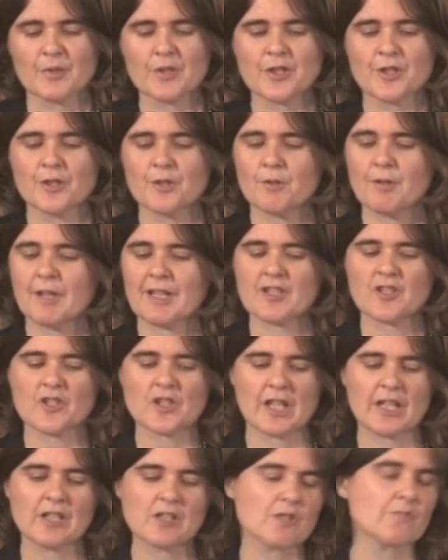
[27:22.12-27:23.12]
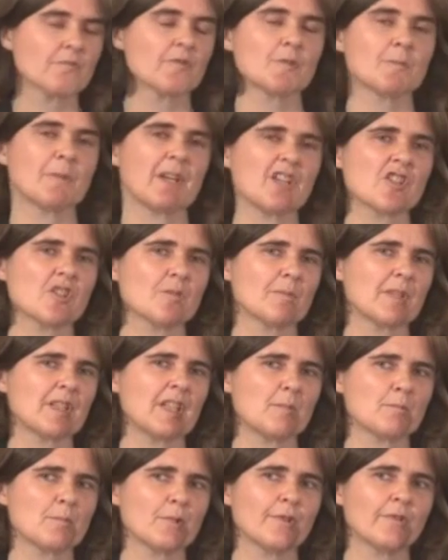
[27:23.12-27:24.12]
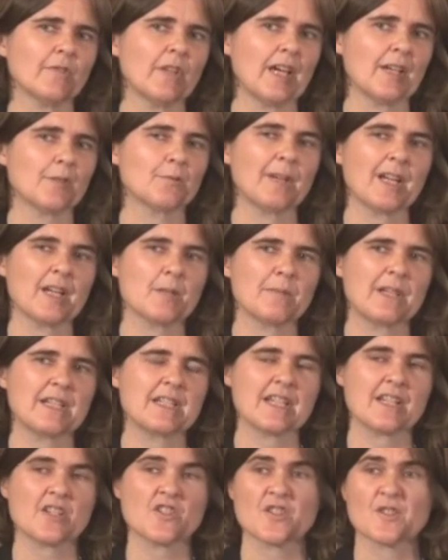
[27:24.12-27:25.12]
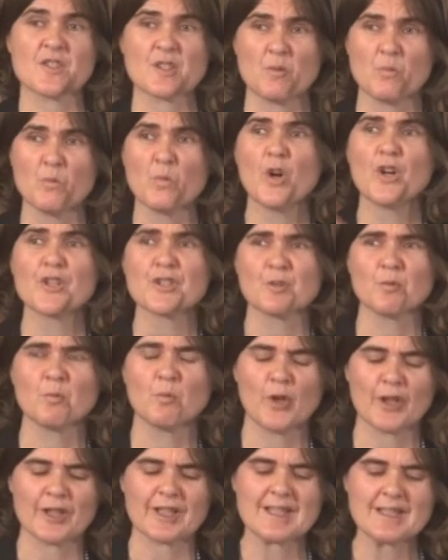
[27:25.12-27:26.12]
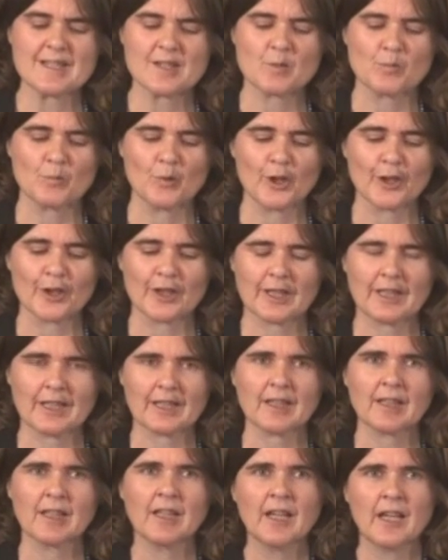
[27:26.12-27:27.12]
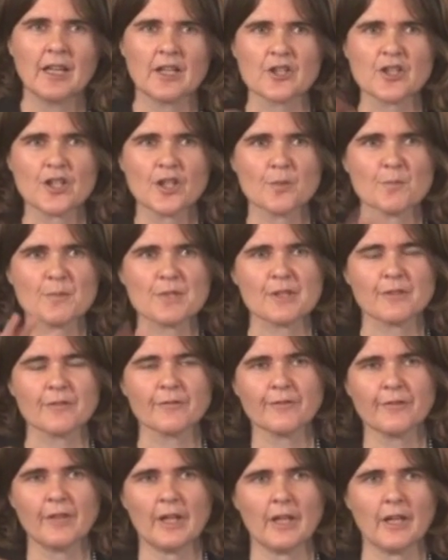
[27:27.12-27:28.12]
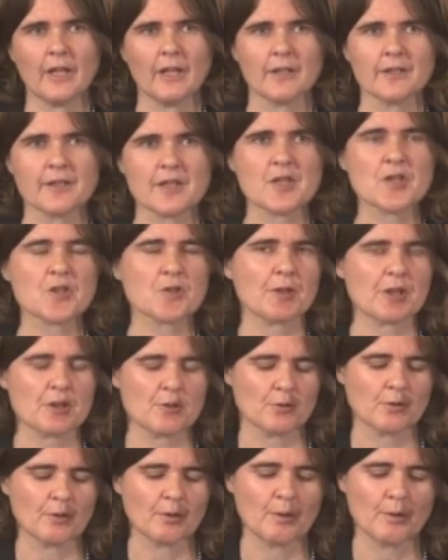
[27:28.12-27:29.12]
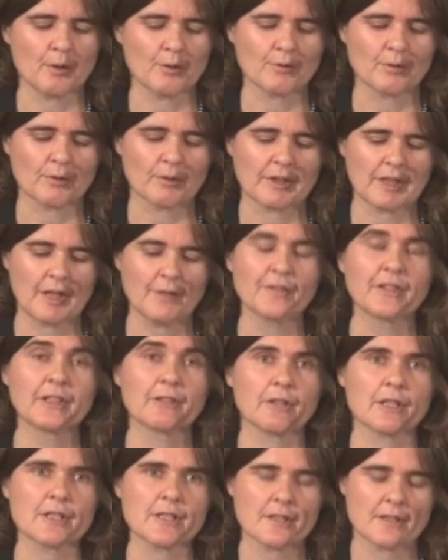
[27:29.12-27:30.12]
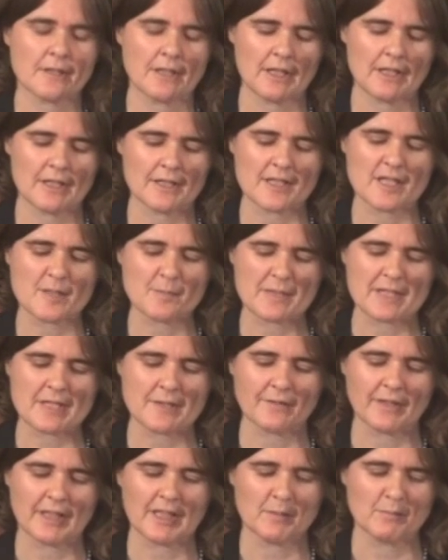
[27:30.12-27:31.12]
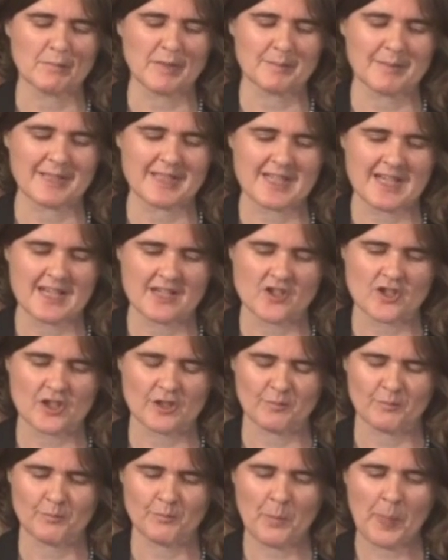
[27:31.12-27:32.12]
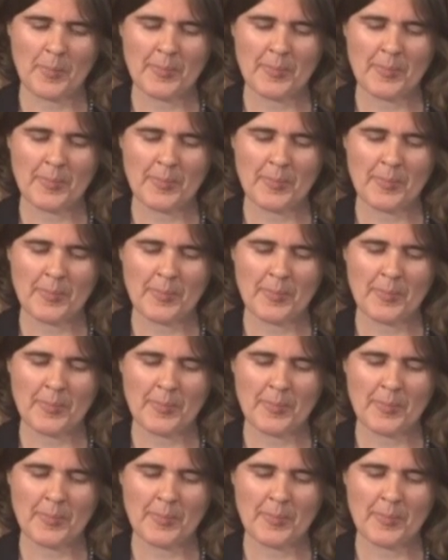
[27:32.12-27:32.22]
to exchange information but then provide recommendations on what or what isn't working in terms of district or governorate specific implementation.